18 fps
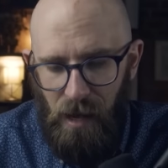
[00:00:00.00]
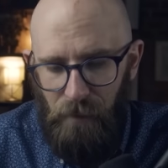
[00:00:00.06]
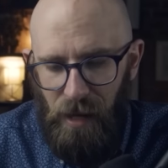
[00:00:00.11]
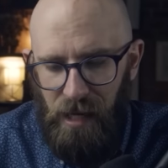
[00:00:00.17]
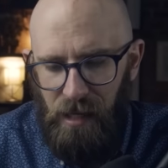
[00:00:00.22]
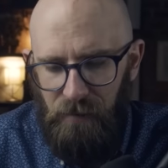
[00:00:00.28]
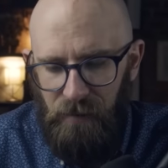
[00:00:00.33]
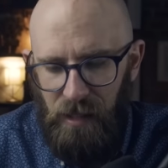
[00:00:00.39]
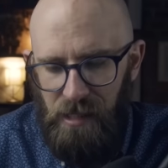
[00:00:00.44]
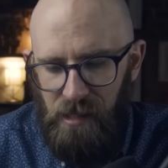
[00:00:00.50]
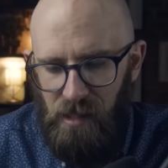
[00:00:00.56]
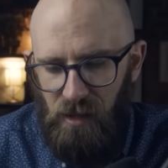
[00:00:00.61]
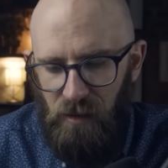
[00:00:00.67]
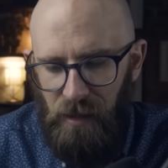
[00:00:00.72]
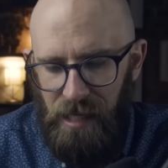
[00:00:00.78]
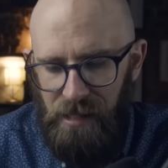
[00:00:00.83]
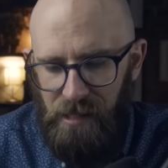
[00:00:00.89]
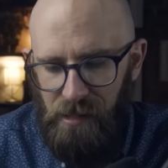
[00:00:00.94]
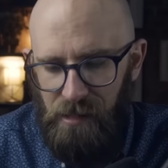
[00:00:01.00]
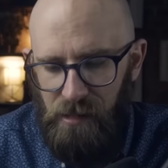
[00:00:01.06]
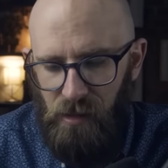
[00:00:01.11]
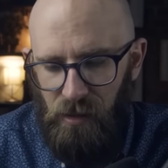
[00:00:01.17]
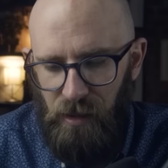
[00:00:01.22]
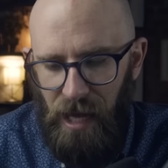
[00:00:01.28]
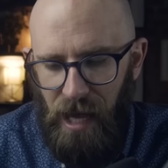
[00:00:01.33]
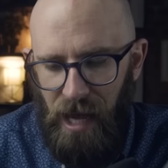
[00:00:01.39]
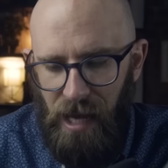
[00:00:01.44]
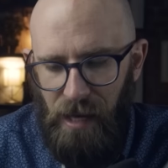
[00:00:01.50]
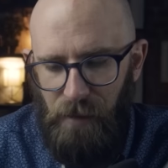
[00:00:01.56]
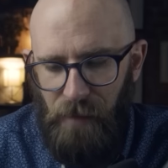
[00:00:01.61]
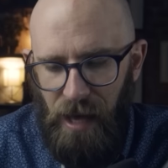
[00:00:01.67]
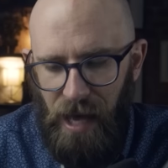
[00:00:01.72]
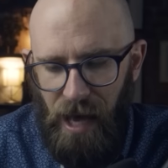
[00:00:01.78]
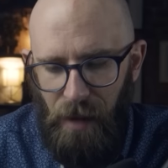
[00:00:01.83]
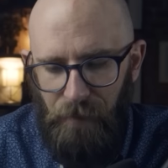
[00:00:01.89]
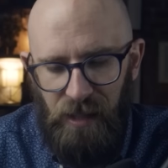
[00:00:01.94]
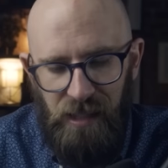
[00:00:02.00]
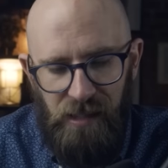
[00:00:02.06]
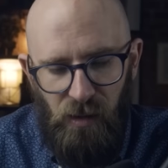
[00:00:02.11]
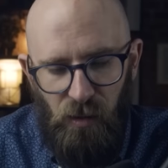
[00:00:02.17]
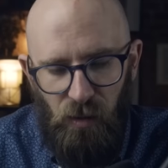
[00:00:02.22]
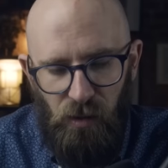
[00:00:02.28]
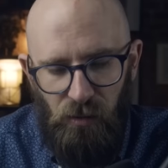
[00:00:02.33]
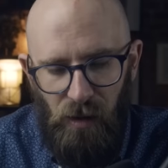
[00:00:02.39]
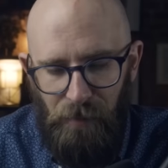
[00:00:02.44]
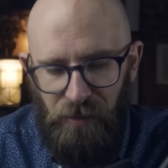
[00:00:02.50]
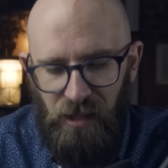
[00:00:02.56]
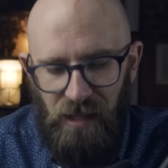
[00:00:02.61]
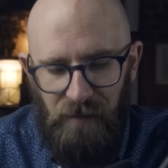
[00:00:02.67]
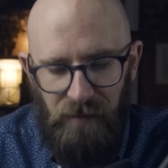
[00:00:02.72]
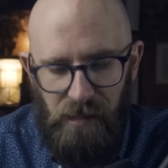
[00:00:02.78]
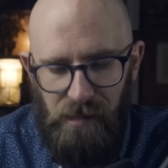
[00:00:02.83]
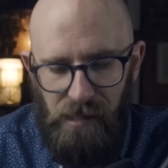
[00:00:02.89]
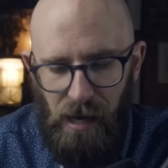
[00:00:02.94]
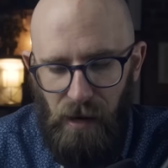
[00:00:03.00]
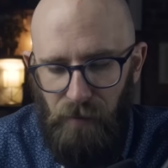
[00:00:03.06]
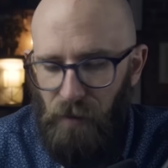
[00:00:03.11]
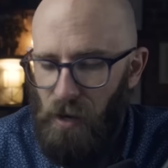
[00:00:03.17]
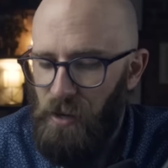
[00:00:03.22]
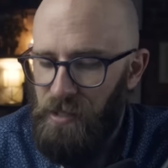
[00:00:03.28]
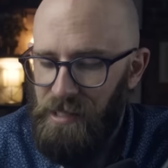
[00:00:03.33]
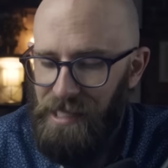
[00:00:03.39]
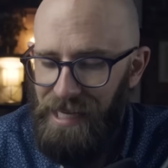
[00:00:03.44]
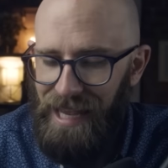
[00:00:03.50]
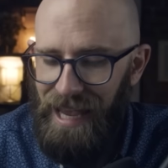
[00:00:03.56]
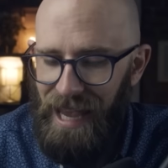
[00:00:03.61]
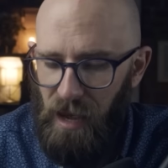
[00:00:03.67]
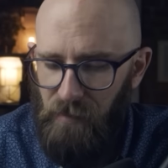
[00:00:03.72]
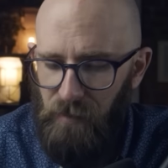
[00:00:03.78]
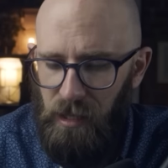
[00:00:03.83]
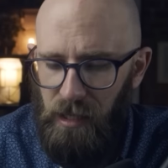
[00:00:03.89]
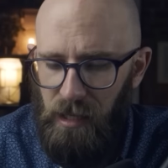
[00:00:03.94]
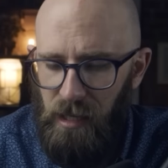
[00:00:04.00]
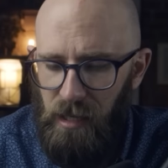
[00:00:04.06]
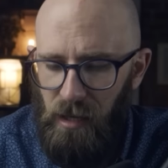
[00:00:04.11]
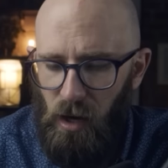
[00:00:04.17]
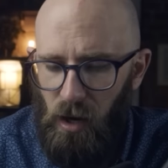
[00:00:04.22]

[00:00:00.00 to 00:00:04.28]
Many of these new letters took aim at political corruption in the state, focusing heavily